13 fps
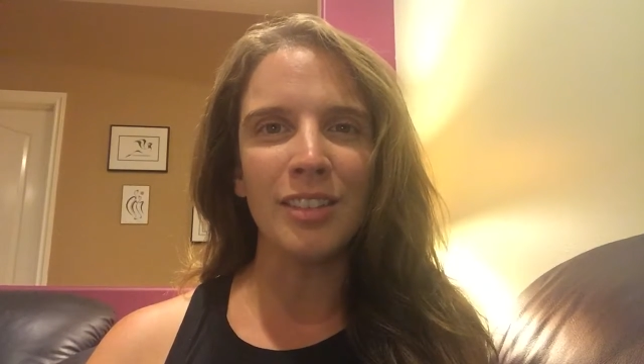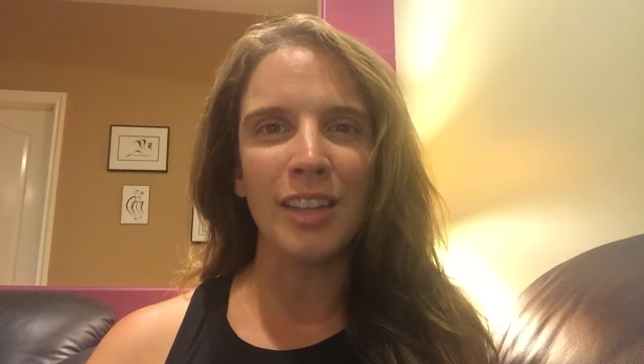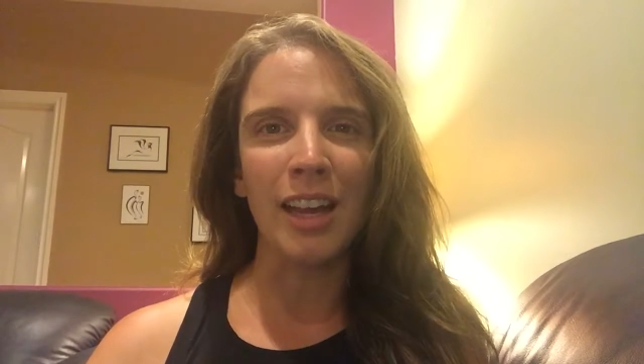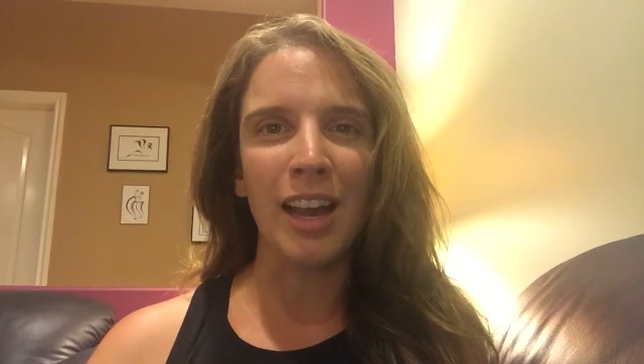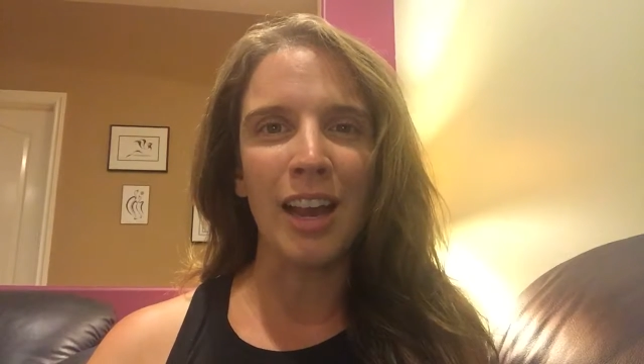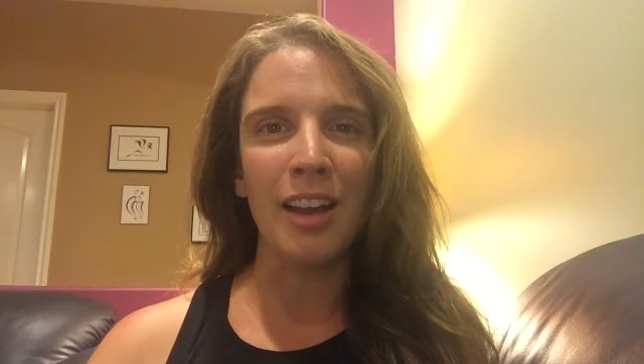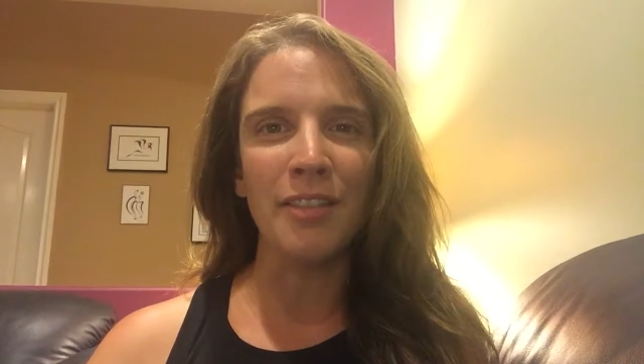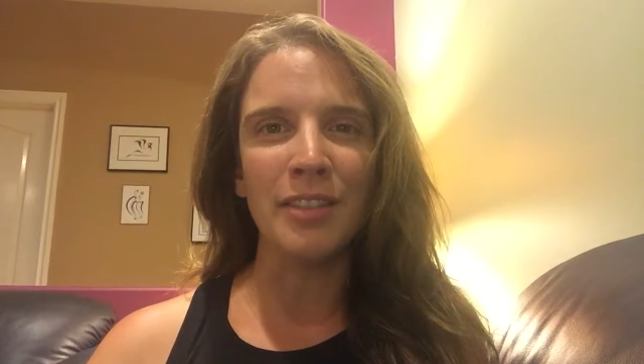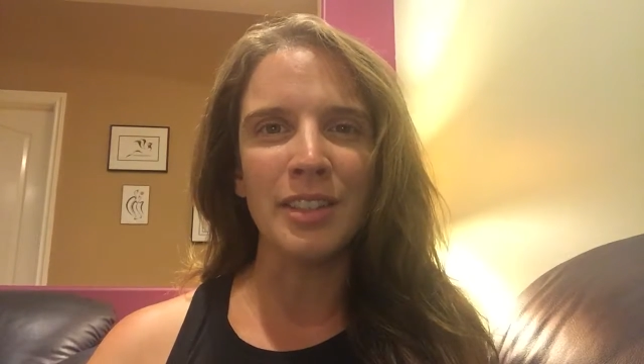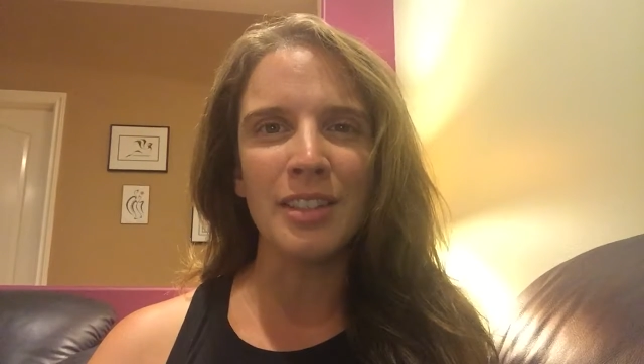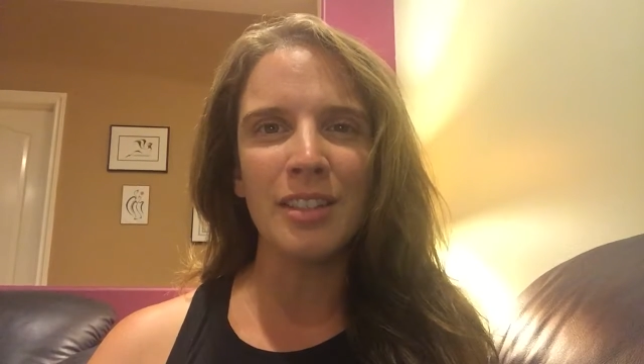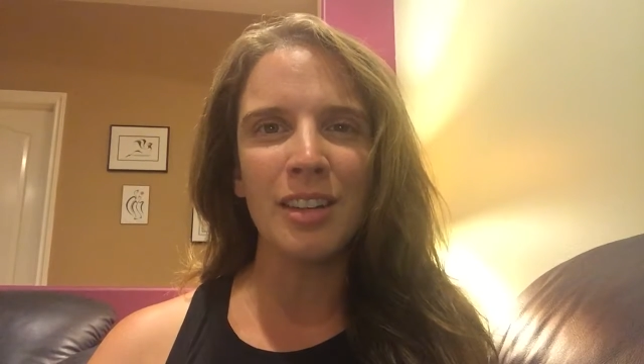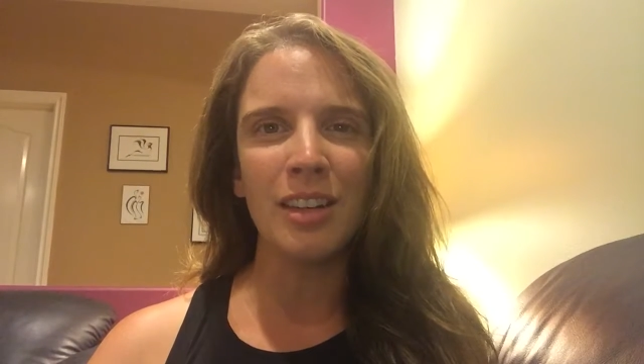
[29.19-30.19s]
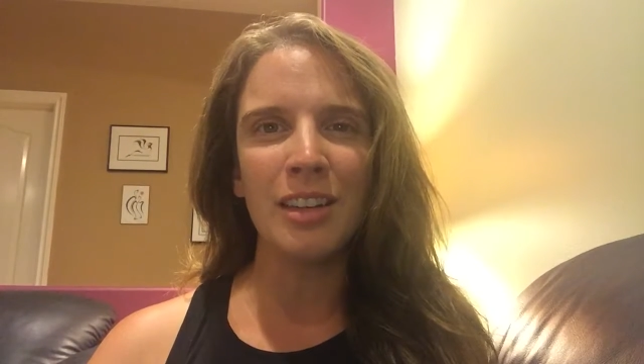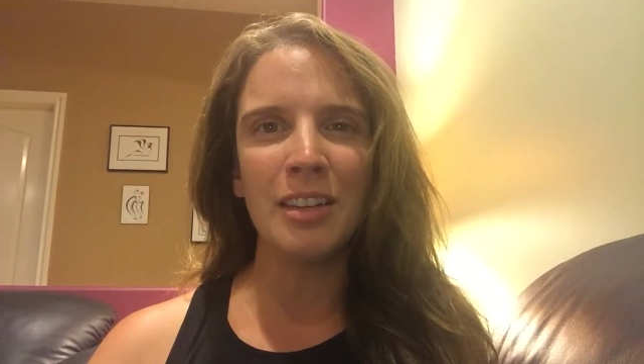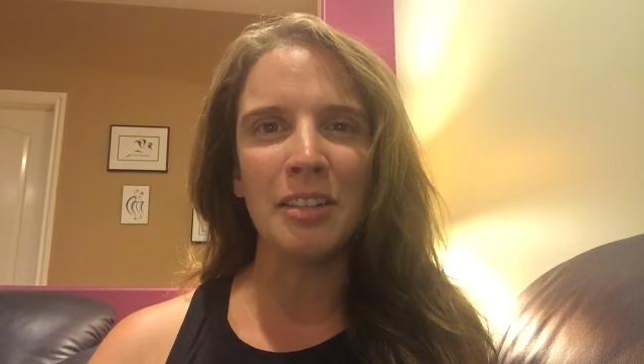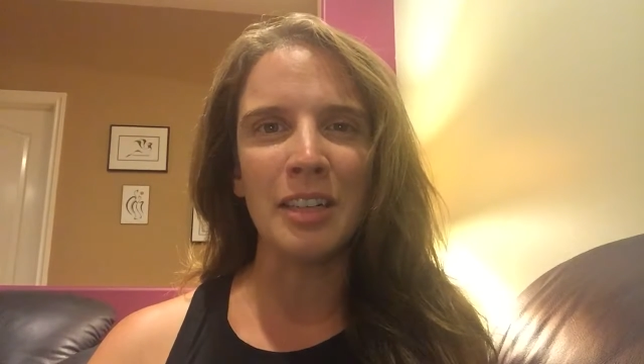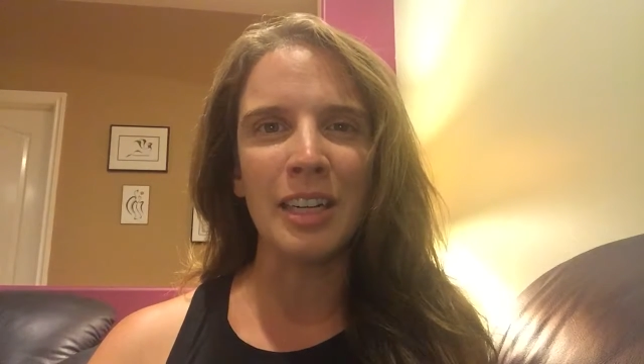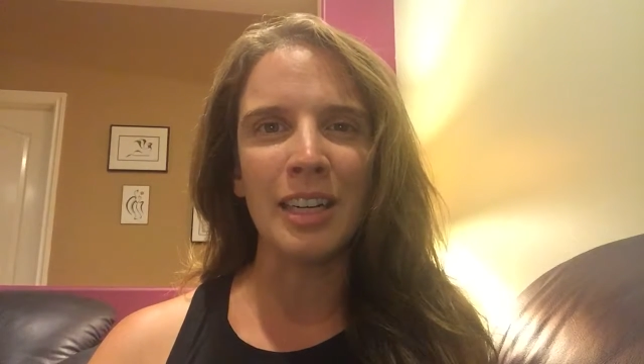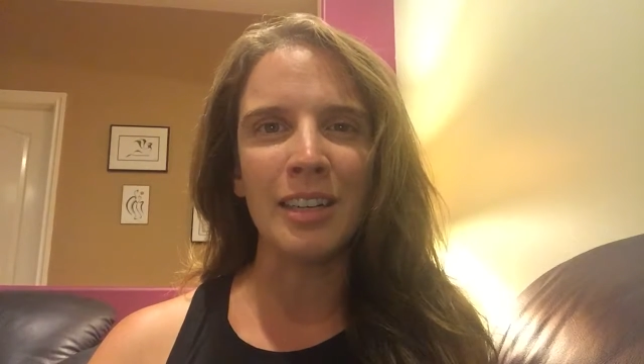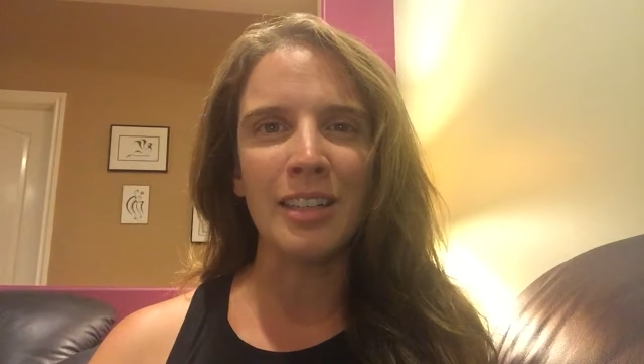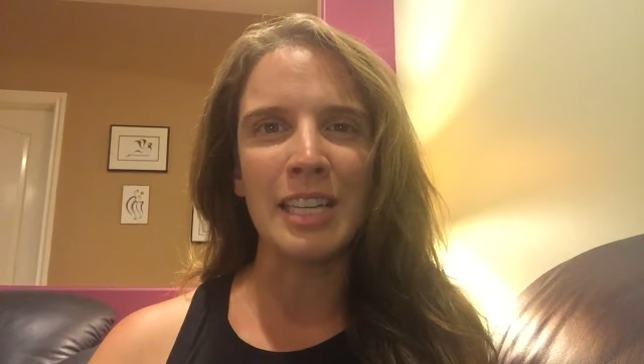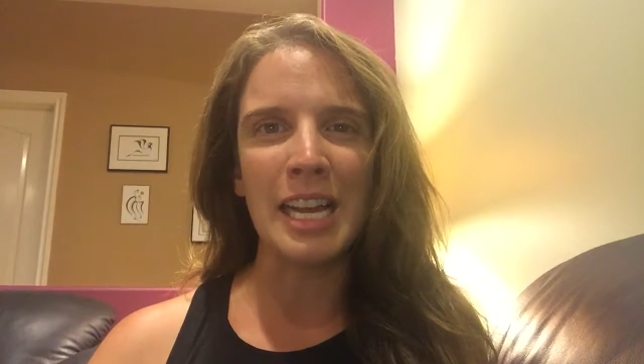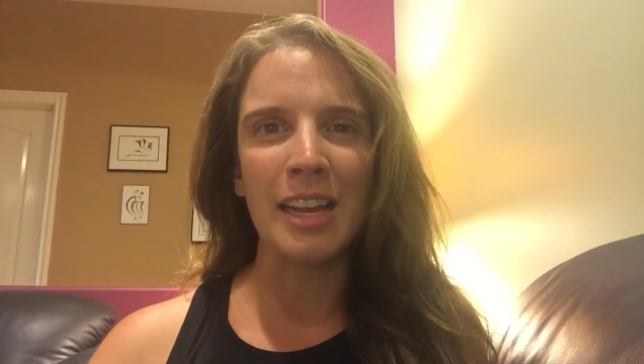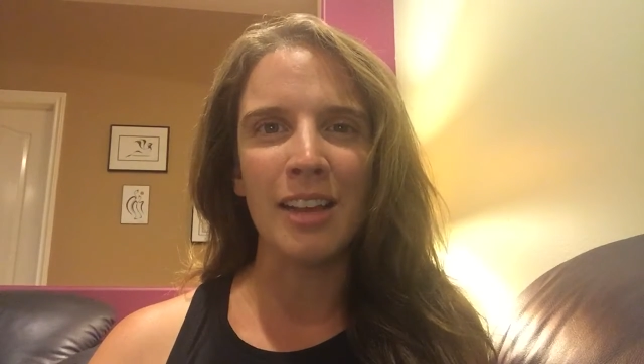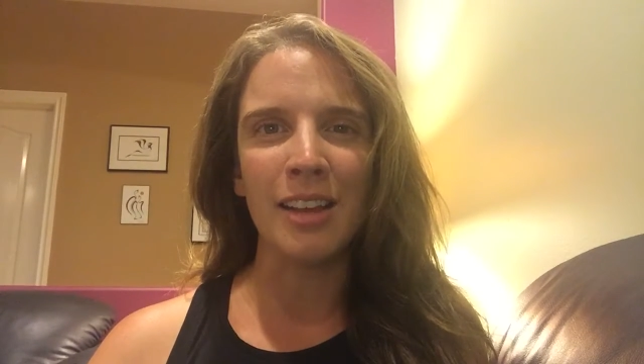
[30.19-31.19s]
to have its clearing
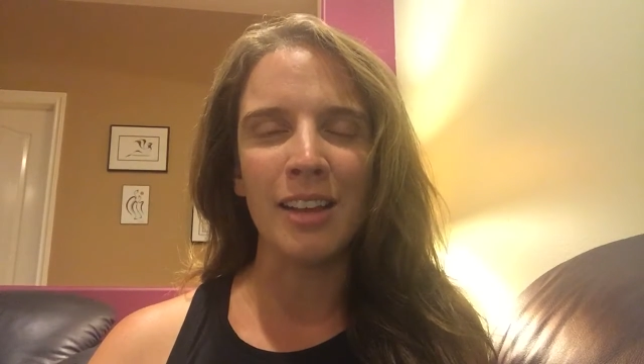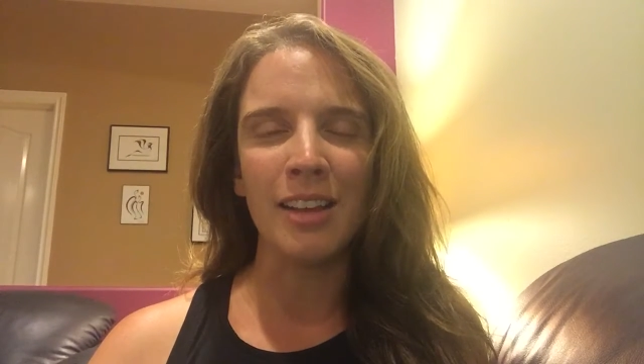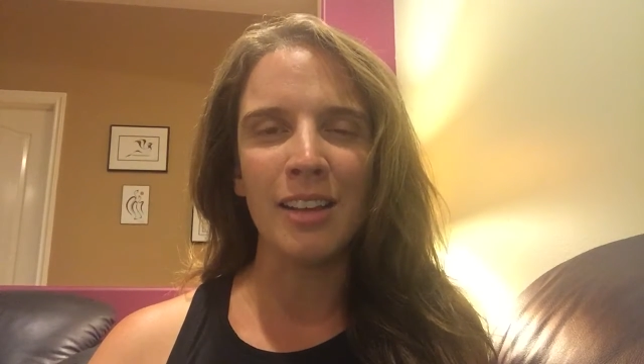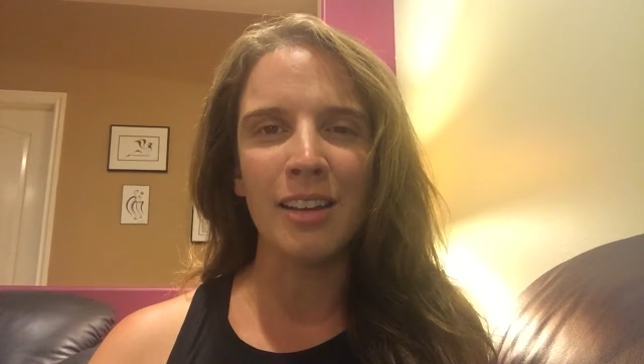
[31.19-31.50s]
day.